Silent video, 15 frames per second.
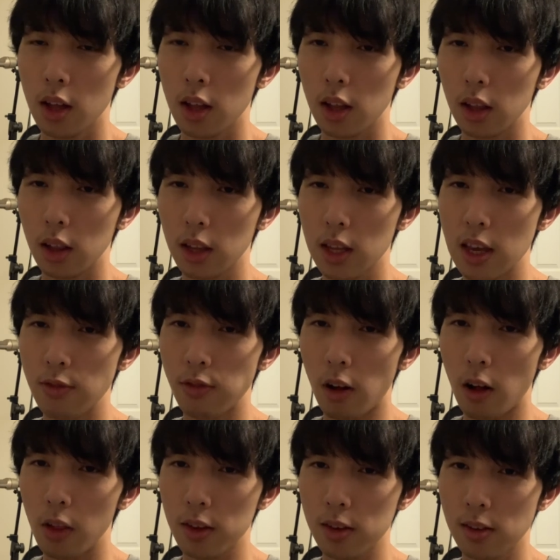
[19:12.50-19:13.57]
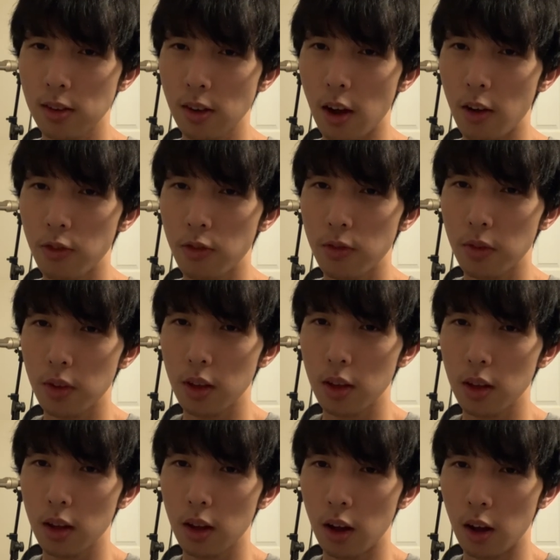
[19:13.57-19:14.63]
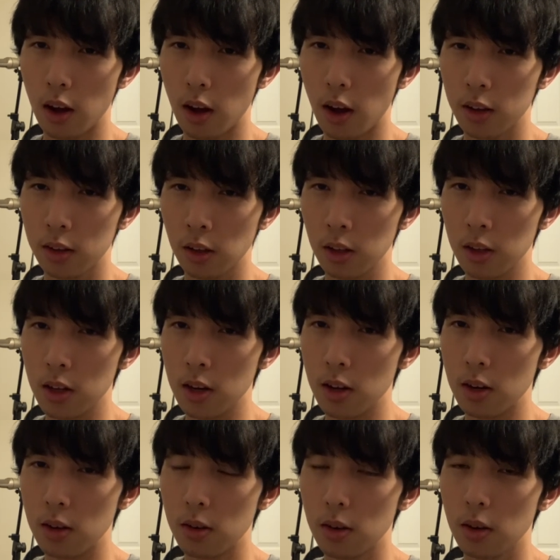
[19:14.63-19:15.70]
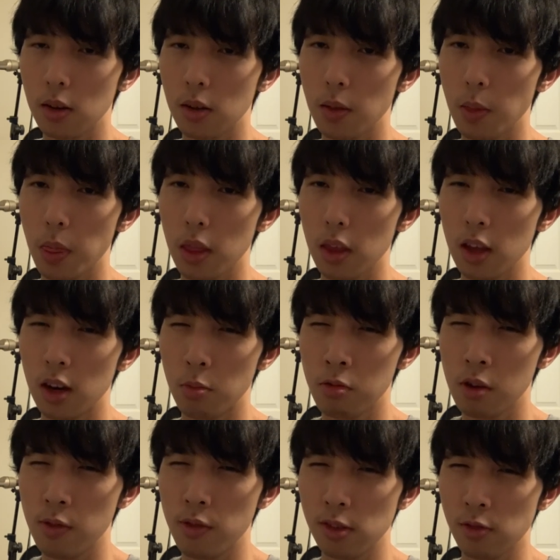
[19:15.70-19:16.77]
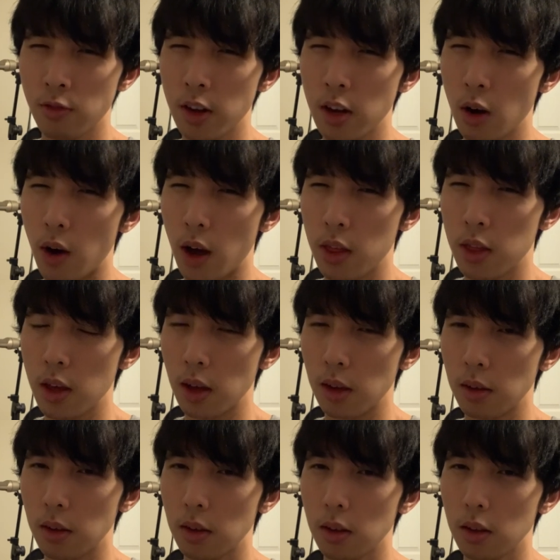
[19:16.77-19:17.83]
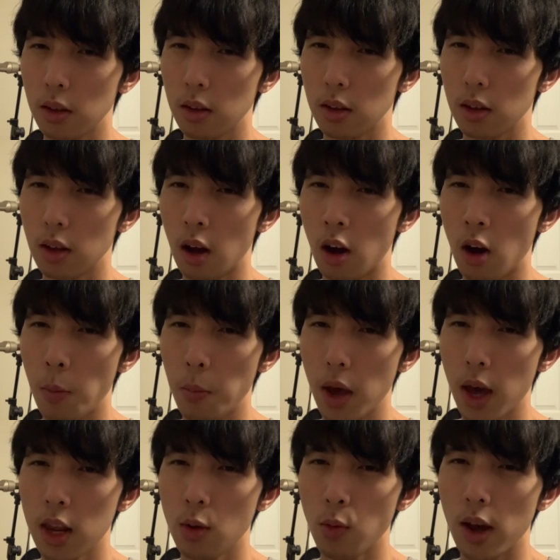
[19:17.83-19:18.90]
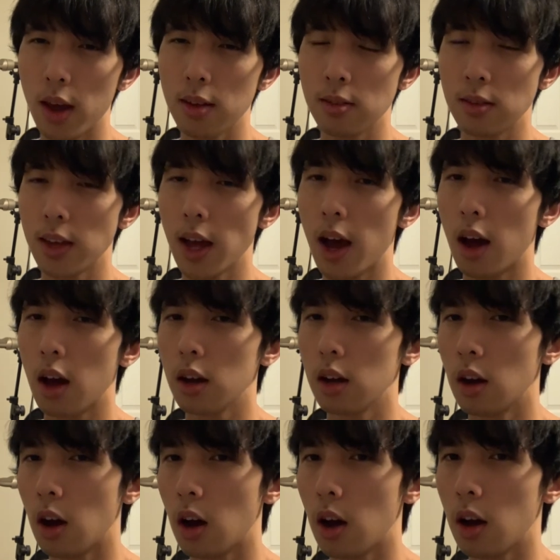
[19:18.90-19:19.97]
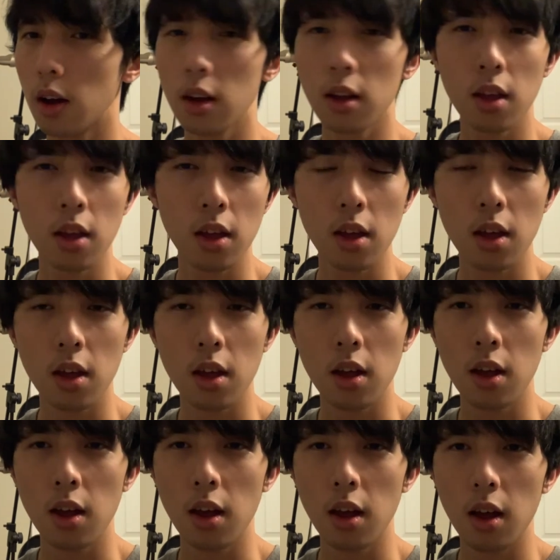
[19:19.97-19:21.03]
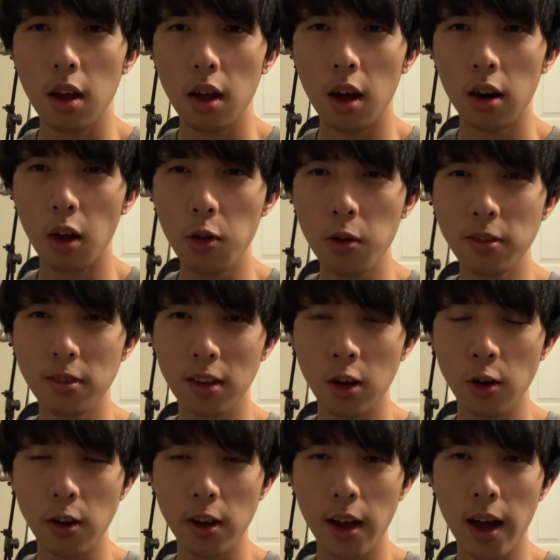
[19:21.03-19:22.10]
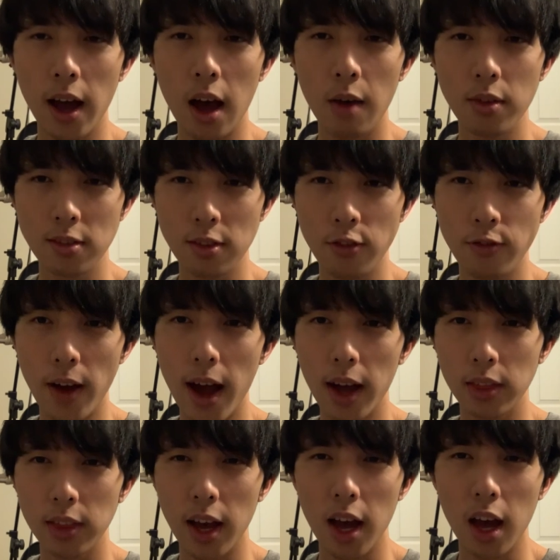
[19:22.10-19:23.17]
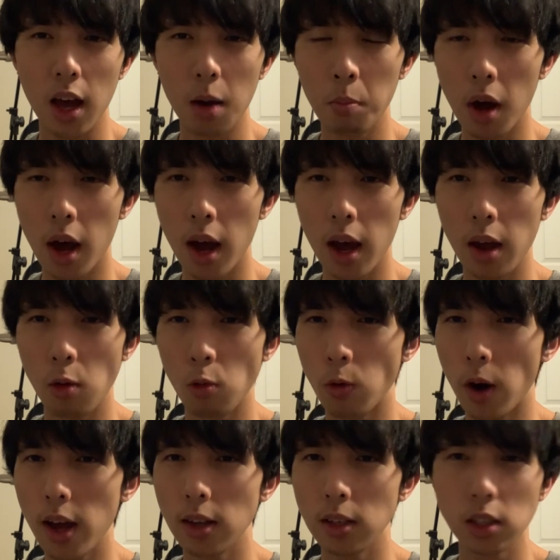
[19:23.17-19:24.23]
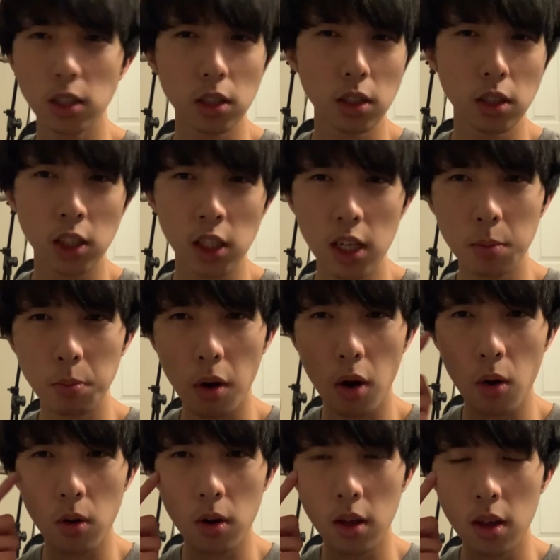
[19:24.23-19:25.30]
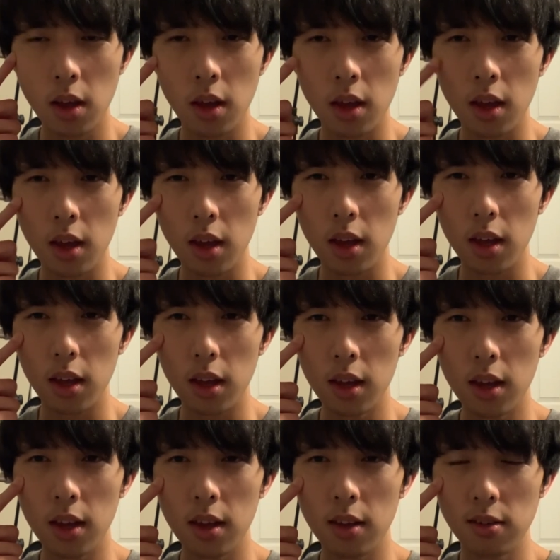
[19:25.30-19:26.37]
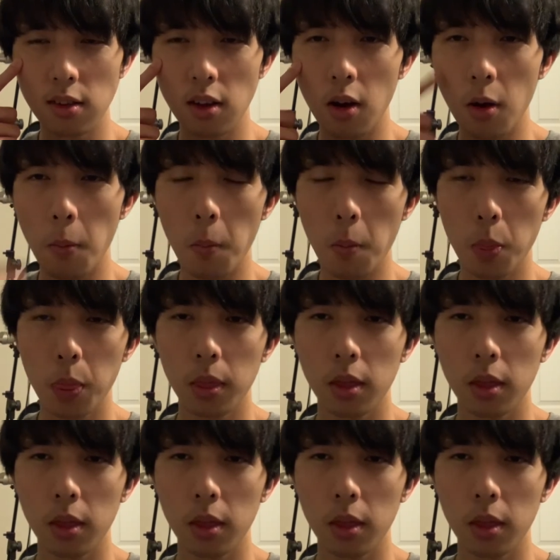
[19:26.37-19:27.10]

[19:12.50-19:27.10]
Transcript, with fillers: leave all this stuff uh, undeleted in a previous video, I think. Um, anyways, yeah. Uh, another insecurity I have is the fact that my right cheekbone is um,